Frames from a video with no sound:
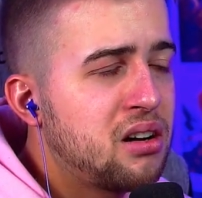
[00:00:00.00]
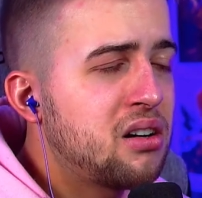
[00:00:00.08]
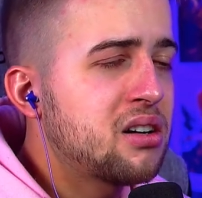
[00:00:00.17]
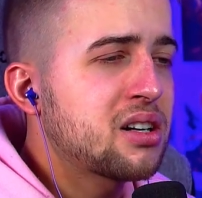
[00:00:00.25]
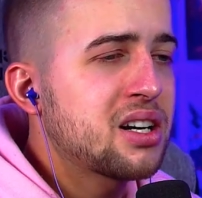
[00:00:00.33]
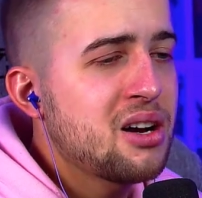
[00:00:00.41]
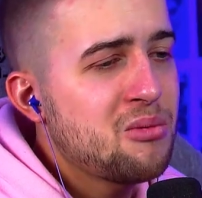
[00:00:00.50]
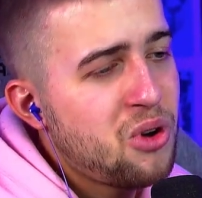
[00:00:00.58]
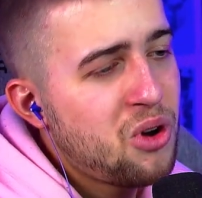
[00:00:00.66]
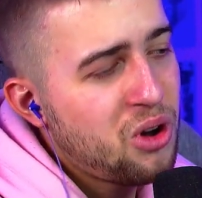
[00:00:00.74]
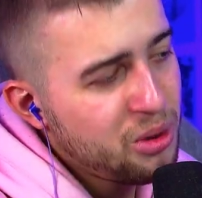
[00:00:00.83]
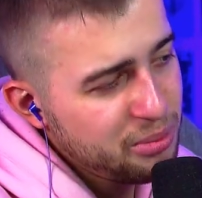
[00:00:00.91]
Oh, come
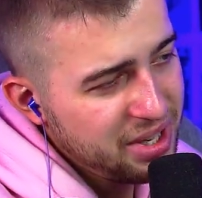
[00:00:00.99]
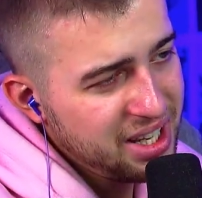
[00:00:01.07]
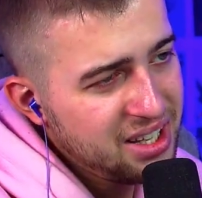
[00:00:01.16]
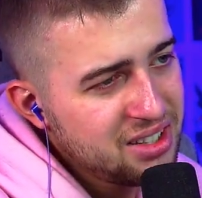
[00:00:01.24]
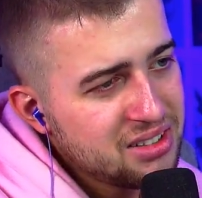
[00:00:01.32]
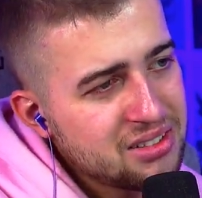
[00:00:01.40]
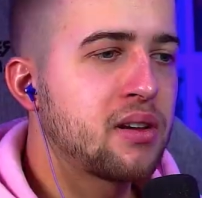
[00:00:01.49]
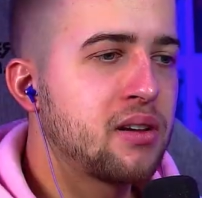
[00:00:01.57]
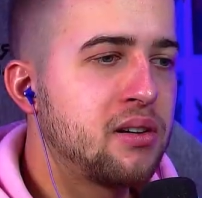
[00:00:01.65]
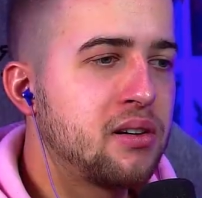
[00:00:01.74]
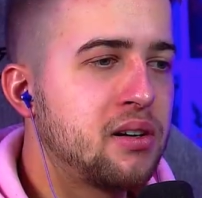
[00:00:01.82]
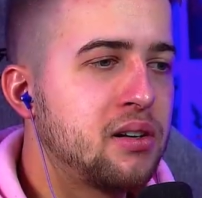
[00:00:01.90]
on, man.
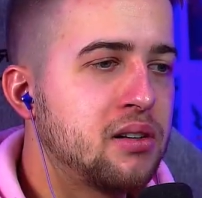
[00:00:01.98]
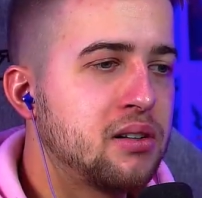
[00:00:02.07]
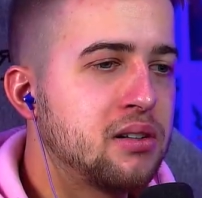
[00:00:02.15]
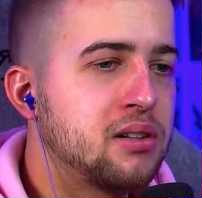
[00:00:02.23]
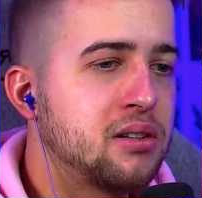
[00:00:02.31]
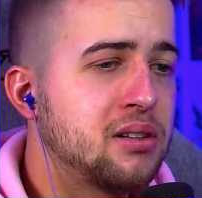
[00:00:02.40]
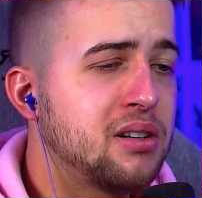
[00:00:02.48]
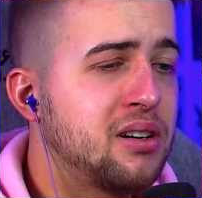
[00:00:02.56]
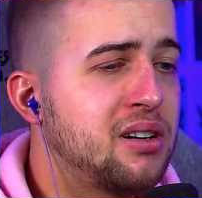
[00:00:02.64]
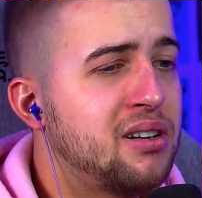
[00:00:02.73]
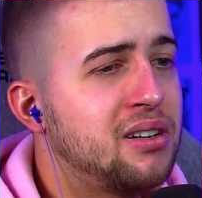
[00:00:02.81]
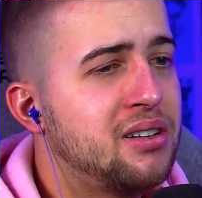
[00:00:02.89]

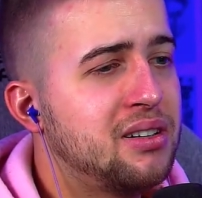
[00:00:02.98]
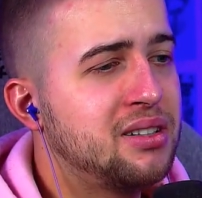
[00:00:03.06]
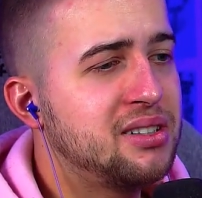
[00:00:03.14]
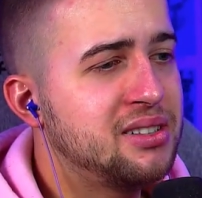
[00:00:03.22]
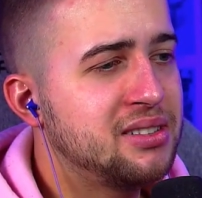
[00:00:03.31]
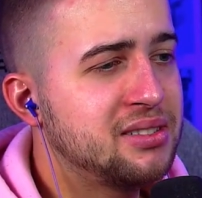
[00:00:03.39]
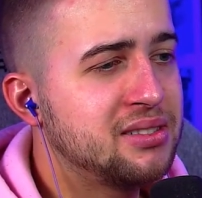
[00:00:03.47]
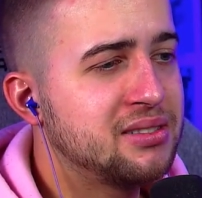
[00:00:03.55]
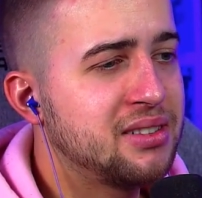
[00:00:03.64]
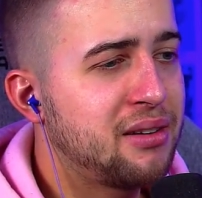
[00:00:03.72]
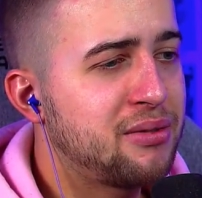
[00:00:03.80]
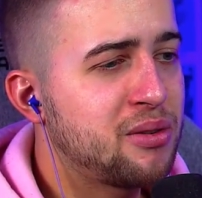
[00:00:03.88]
Oh,
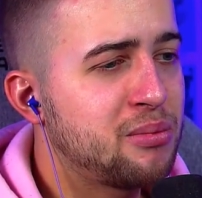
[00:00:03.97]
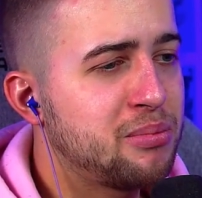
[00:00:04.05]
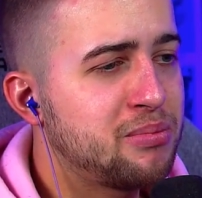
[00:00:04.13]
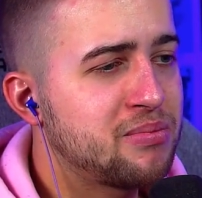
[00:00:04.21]
I feel